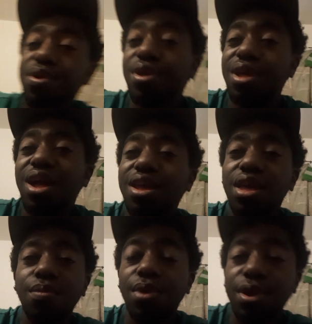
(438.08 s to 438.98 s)
but I
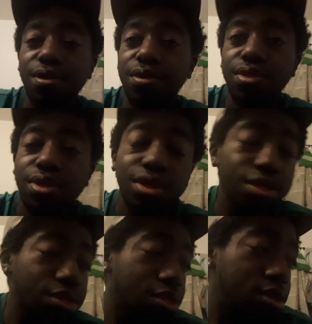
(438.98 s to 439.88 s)
can't wear those
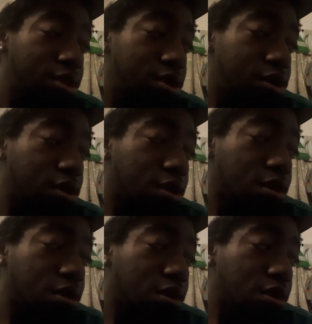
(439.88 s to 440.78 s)
because
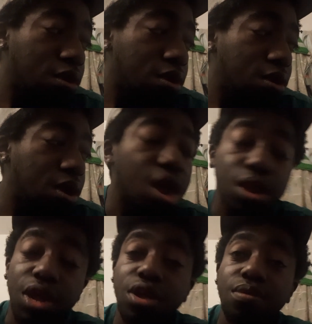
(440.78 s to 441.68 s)
I
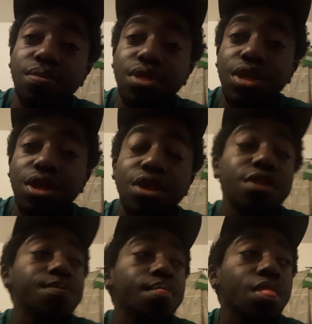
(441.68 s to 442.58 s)
like them
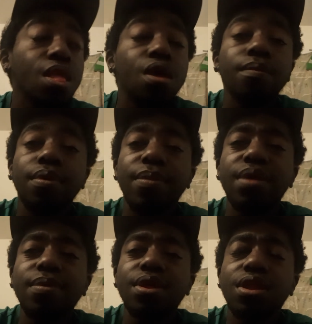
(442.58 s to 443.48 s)
clean. But
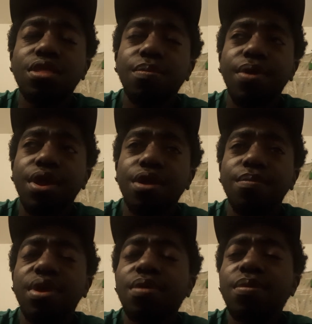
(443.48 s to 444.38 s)
maybe another pair.
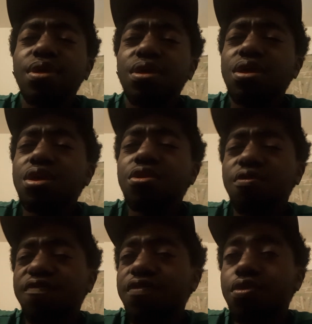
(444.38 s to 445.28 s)
Maybe in
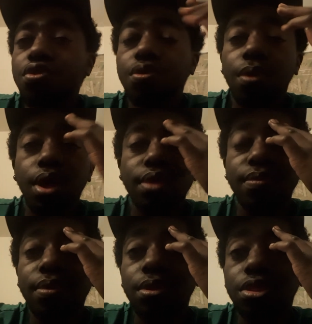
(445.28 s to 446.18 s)
the future, wise,
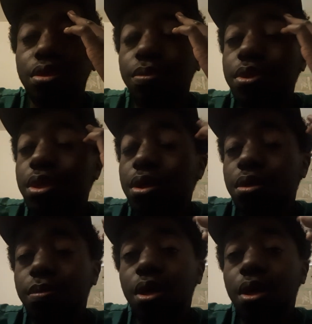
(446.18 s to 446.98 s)
maybe in the summertime,